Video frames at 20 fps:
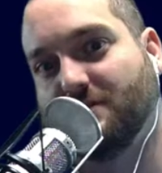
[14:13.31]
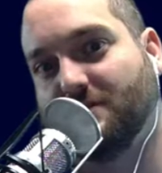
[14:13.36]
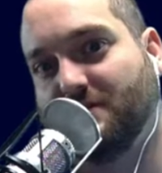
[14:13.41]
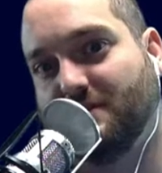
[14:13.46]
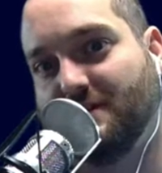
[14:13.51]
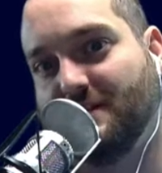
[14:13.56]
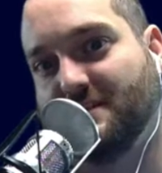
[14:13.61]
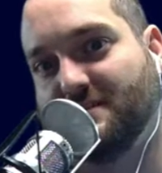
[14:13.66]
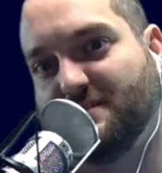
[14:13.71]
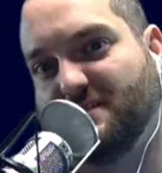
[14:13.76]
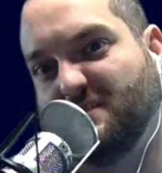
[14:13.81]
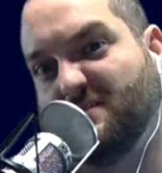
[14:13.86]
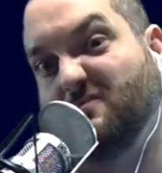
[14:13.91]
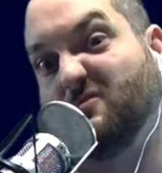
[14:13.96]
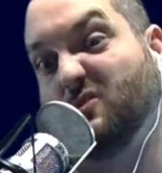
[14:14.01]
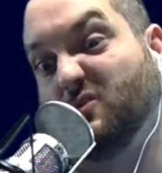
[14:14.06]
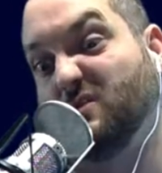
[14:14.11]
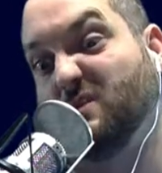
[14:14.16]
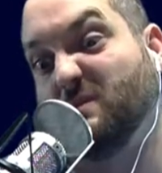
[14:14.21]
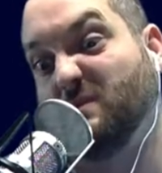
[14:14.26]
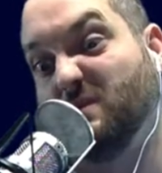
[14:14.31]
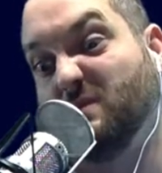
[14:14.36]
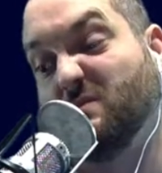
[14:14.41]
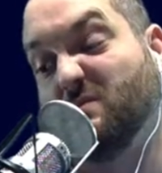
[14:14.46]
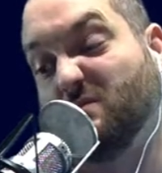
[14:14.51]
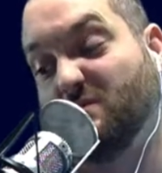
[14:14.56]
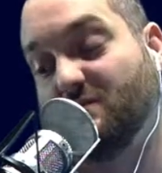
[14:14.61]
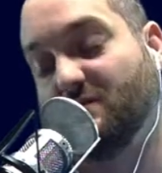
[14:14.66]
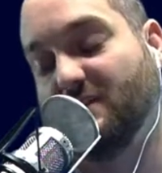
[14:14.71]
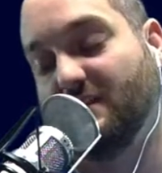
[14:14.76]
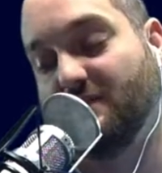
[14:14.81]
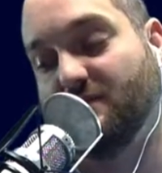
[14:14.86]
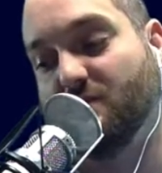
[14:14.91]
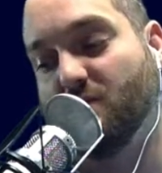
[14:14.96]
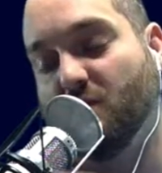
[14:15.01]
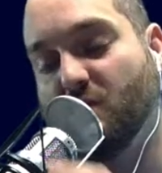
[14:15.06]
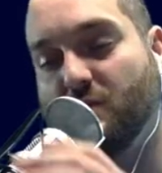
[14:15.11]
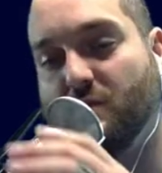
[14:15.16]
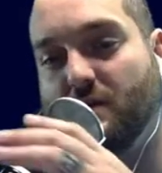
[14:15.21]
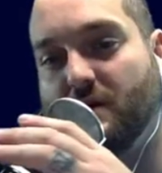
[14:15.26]
You can actually do something even
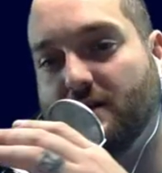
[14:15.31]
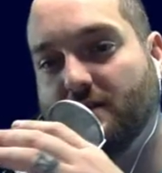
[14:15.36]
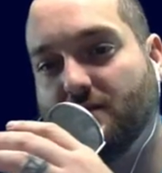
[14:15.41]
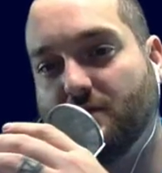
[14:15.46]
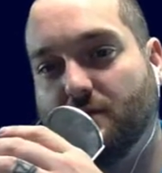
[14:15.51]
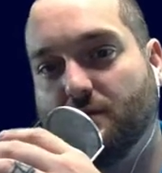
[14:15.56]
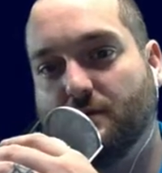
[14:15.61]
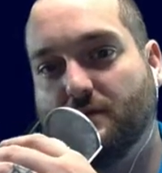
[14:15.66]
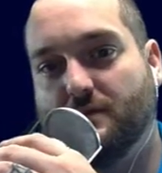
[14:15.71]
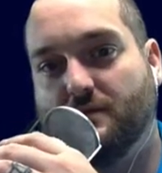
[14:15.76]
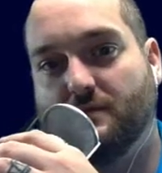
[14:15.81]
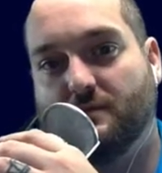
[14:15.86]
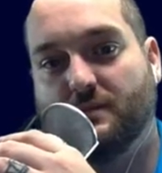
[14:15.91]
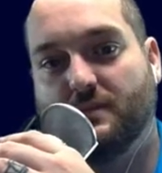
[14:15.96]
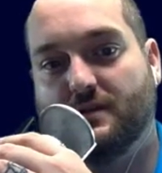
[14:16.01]
more practical with it.